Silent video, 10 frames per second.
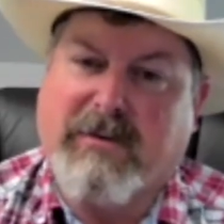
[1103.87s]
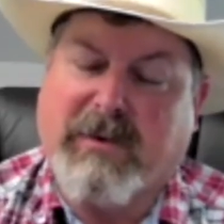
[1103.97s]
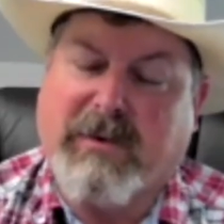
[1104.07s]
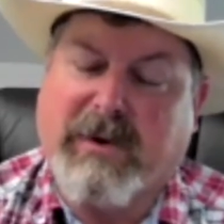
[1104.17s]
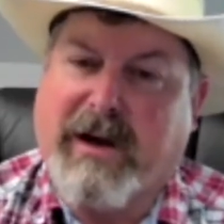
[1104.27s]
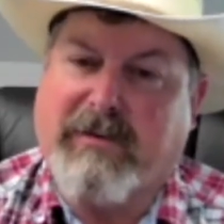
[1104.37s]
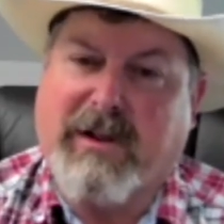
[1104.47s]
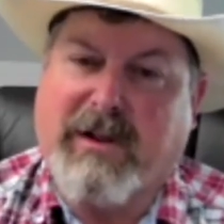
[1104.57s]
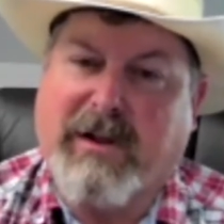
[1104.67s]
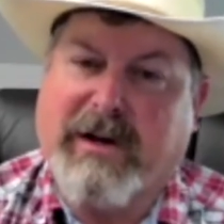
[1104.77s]
We have a
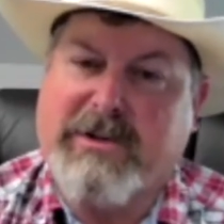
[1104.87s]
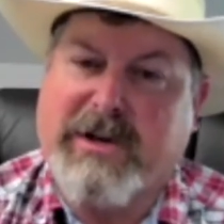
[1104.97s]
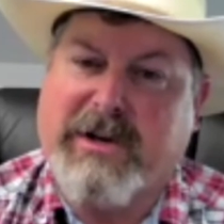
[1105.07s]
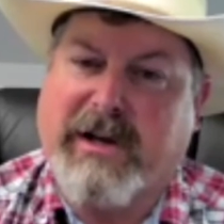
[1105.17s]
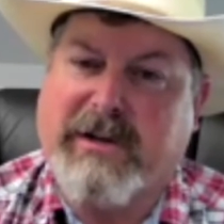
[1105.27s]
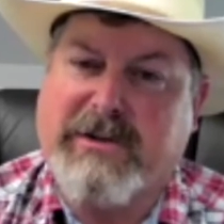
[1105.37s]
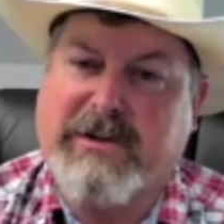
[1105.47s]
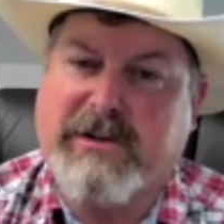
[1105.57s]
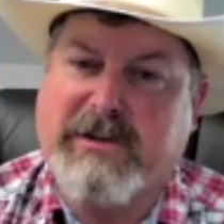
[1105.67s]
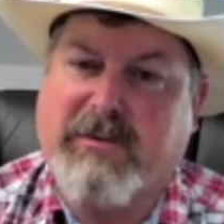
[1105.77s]
lot of
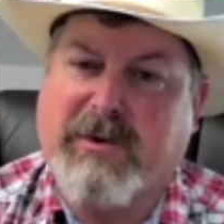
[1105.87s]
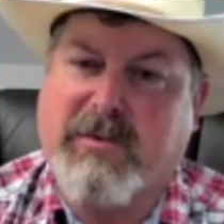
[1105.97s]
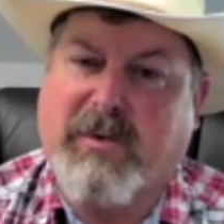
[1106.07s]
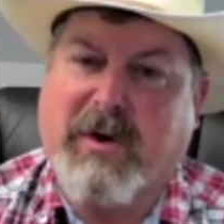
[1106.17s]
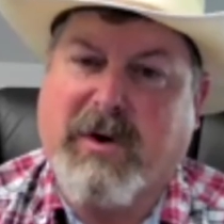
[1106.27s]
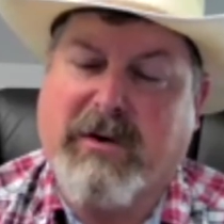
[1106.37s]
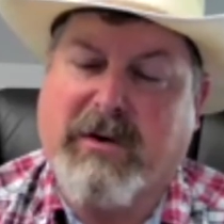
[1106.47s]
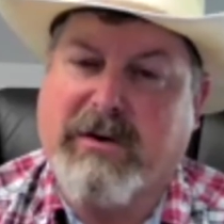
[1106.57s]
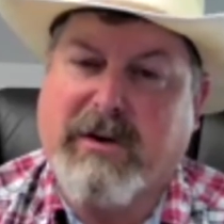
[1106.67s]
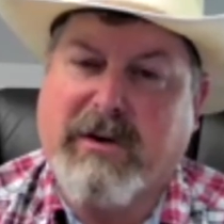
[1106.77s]
challenges here with water,
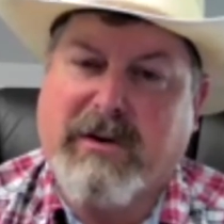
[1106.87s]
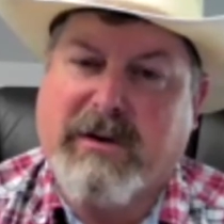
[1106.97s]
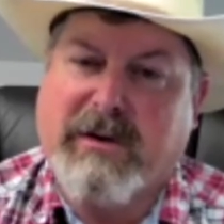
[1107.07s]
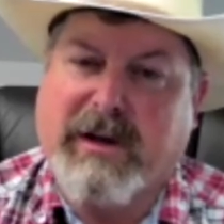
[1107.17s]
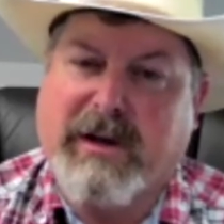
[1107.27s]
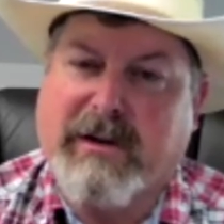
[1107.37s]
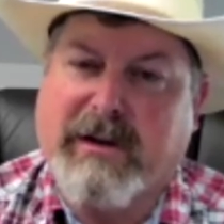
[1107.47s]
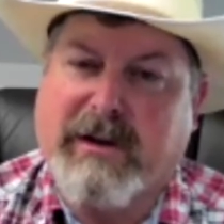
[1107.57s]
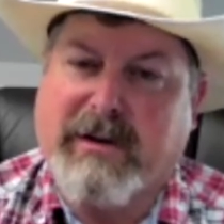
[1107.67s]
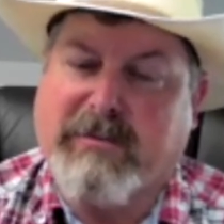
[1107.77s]
and
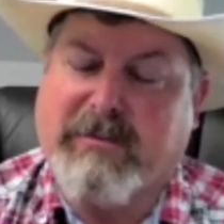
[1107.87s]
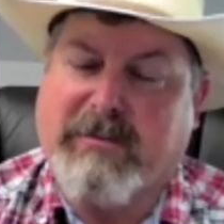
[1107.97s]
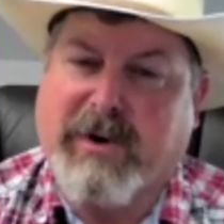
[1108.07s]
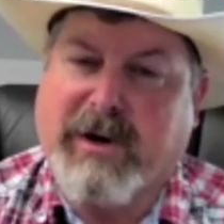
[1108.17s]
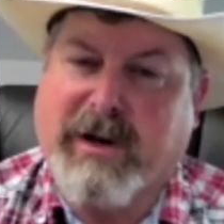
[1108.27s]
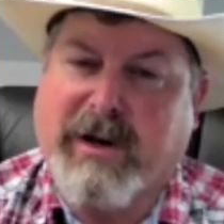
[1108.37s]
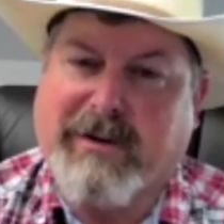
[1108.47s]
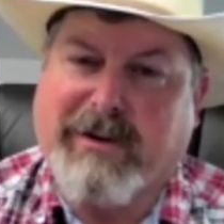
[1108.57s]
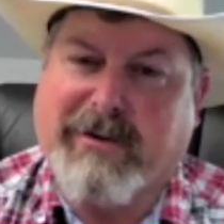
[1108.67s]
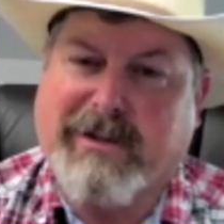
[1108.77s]
really,
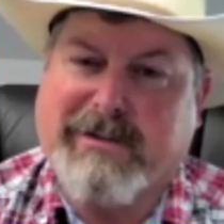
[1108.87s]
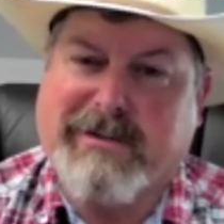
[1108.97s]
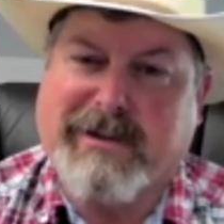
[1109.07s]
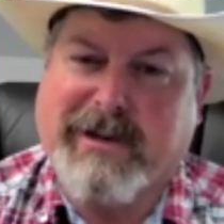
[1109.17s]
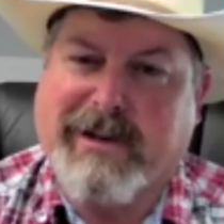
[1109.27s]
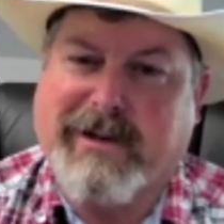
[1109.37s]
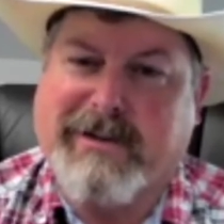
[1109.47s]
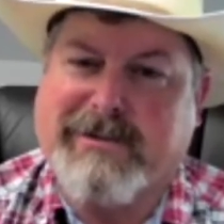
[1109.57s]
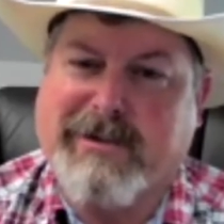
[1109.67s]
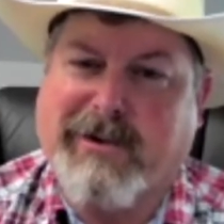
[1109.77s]
you know, it
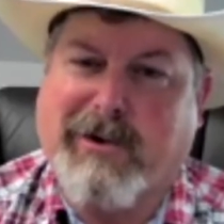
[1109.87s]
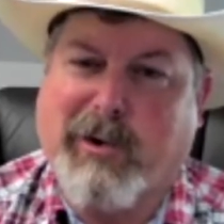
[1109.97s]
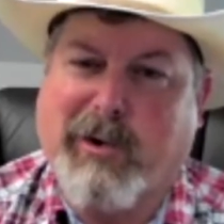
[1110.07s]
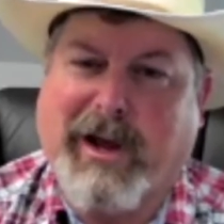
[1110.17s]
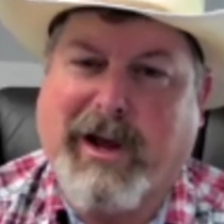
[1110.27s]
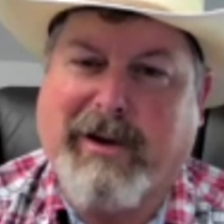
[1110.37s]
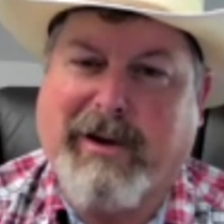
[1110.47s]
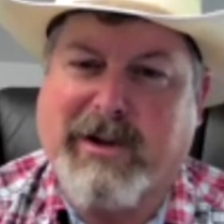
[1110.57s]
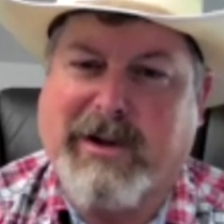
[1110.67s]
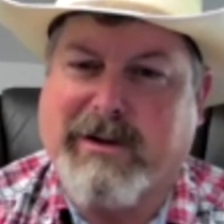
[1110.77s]
is our
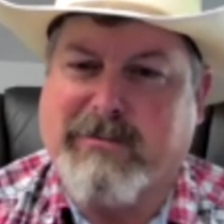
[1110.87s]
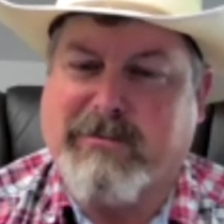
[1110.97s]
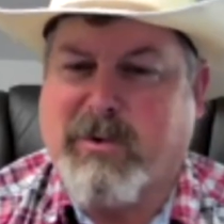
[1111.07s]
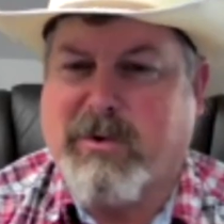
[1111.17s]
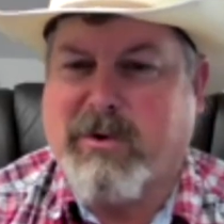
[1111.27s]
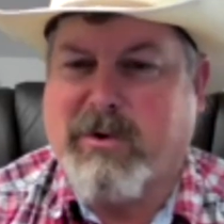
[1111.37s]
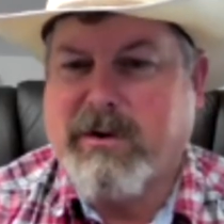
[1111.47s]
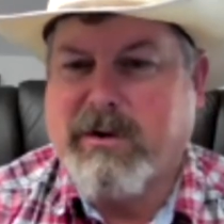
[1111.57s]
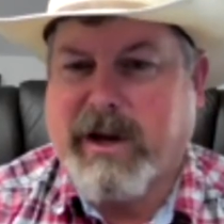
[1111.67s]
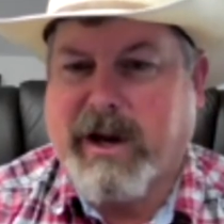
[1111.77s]
lifeblood for
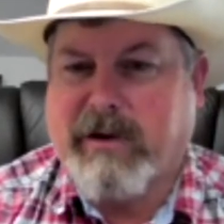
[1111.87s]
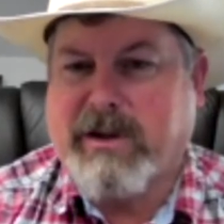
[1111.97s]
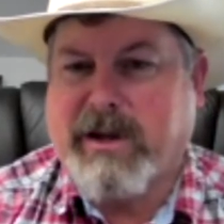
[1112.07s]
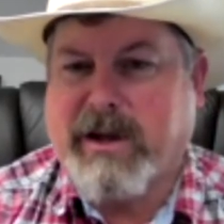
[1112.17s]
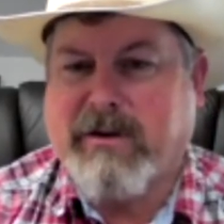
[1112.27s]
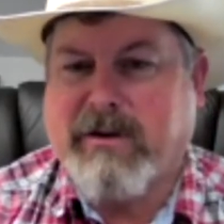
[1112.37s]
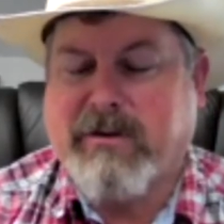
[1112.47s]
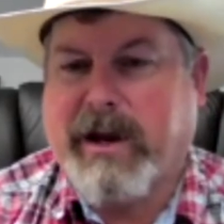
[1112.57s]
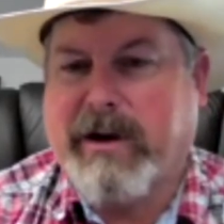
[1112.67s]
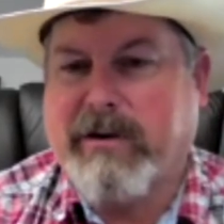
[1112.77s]
everything
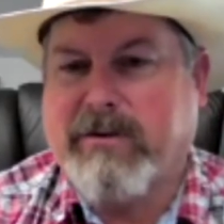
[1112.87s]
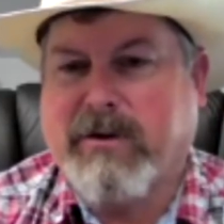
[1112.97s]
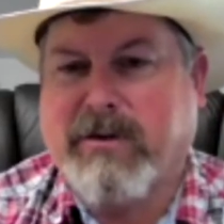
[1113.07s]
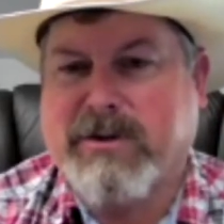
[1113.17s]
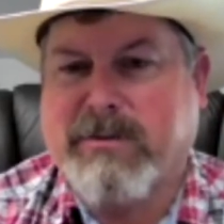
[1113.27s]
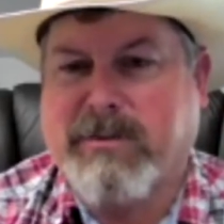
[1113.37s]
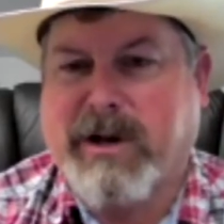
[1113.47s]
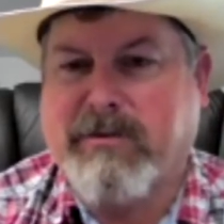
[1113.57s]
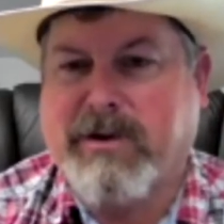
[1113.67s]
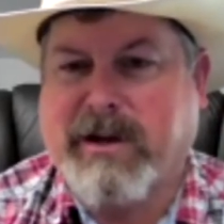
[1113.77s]
agriculture, but
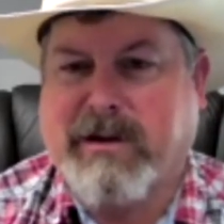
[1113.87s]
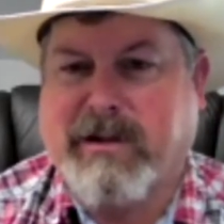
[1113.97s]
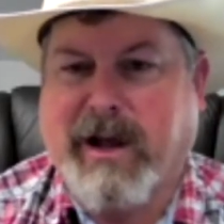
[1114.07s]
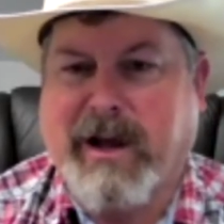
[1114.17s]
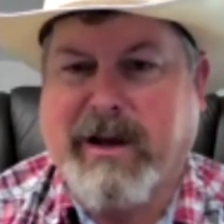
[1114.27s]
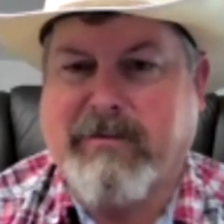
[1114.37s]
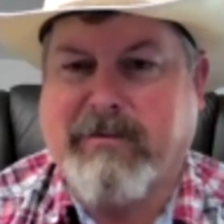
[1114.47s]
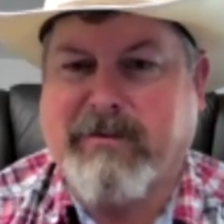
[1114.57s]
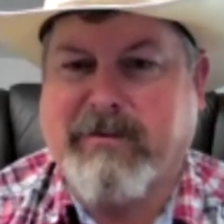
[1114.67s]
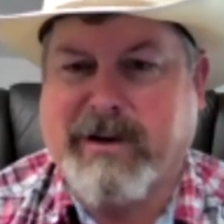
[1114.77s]
everything life.
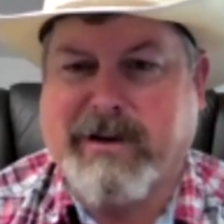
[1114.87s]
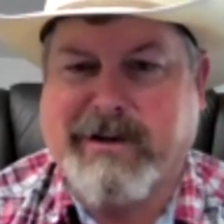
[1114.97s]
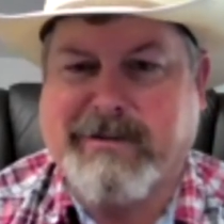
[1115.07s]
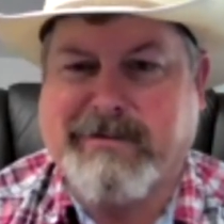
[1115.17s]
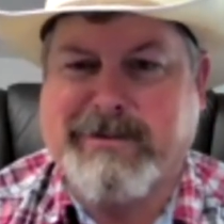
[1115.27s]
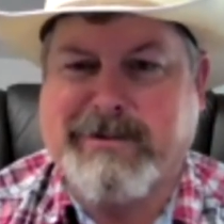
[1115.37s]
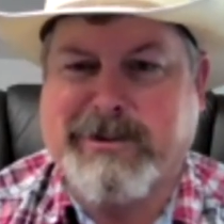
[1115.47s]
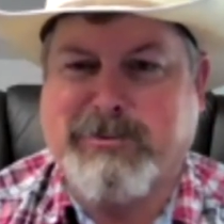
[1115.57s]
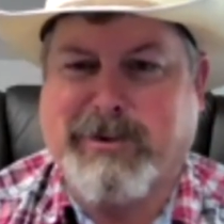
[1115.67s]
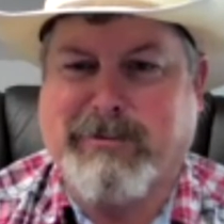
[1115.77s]
It
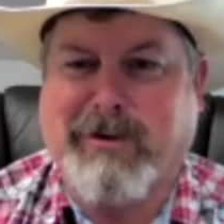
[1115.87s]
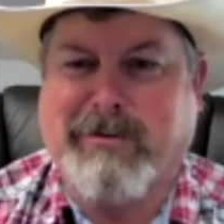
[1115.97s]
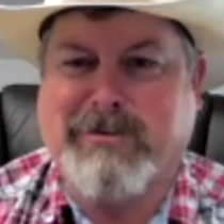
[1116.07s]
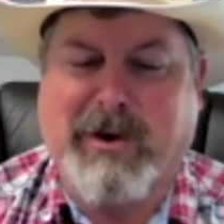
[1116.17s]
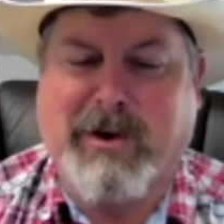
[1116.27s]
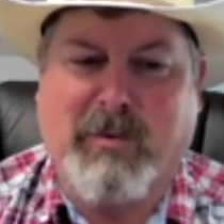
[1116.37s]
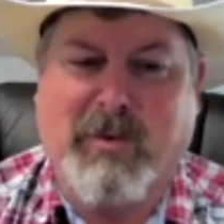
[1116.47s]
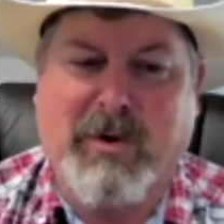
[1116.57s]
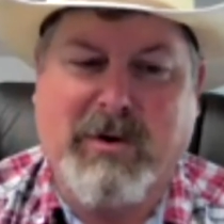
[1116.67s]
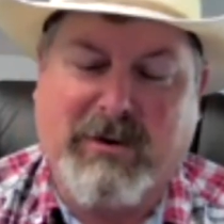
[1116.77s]
just revolves around
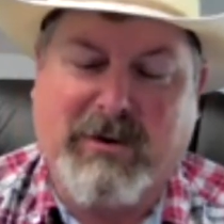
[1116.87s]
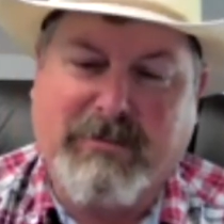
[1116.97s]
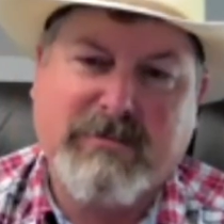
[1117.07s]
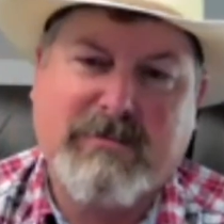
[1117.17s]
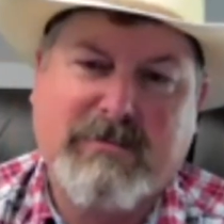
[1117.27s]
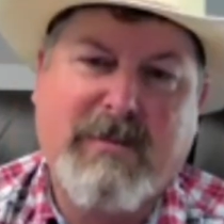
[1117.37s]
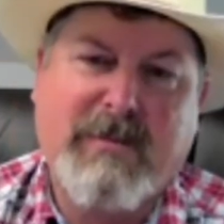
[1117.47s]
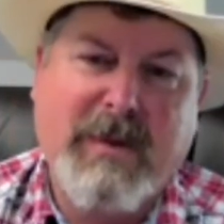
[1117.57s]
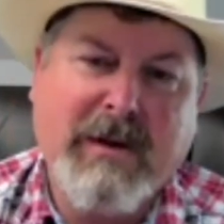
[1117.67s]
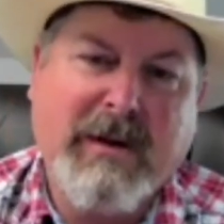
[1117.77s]
water.
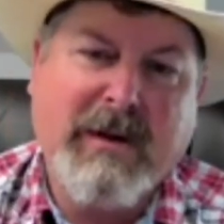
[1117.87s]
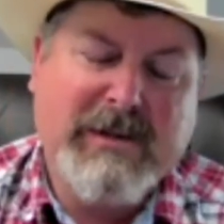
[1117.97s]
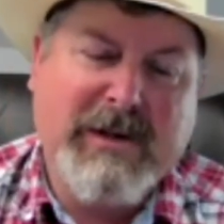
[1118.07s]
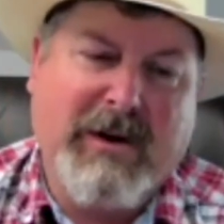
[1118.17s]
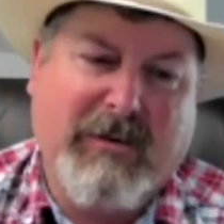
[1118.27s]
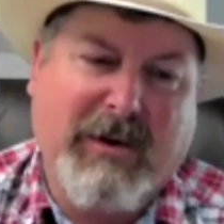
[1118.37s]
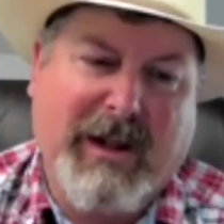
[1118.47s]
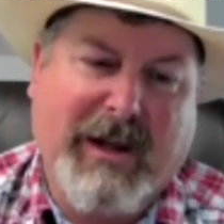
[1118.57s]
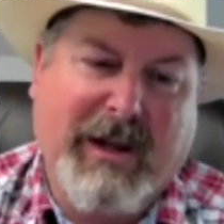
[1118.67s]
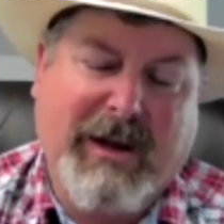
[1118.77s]
Sarah,
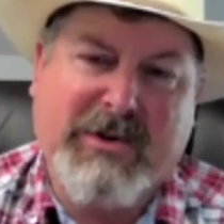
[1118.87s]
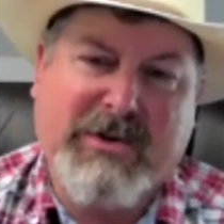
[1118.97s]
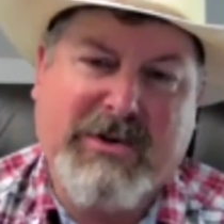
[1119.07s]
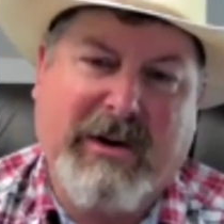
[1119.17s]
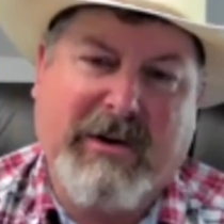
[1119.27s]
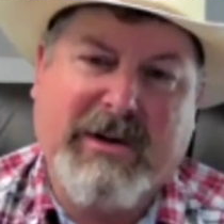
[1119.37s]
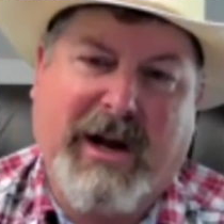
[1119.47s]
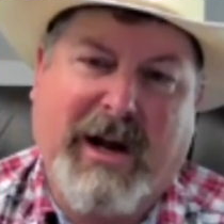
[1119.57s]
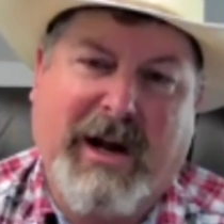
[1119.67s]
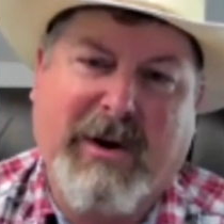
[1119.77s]
really appreciate your
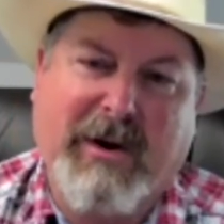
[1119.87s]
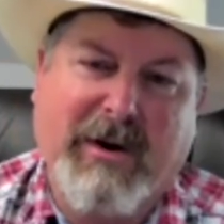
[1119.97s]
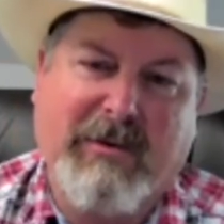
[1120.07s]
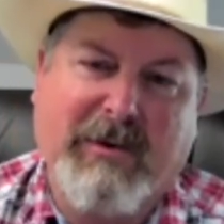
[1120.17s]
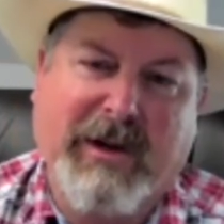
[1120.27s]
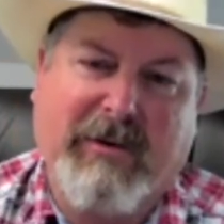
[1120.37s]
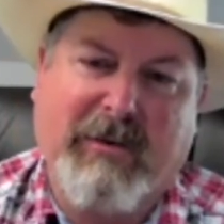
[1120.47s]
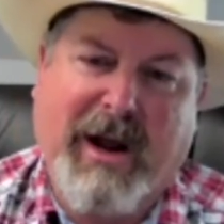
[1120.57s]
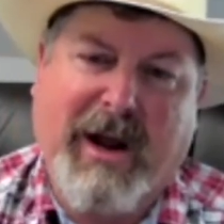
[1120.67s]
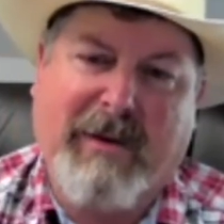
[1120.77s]
time here. We're going to
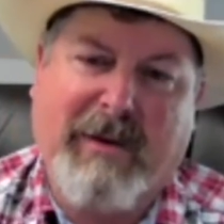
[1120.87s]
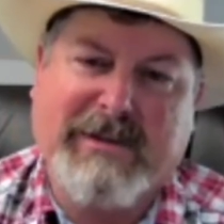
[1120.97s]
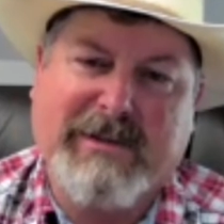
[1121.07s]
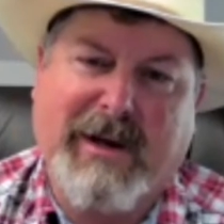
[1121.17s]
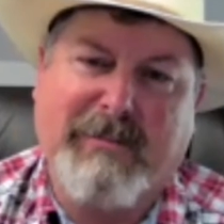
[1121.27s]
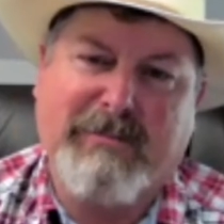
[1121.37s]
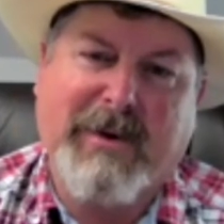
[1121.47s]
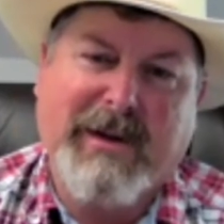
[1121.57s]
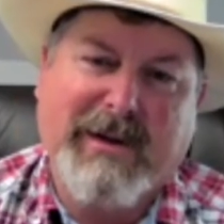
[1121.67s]
wrap this up.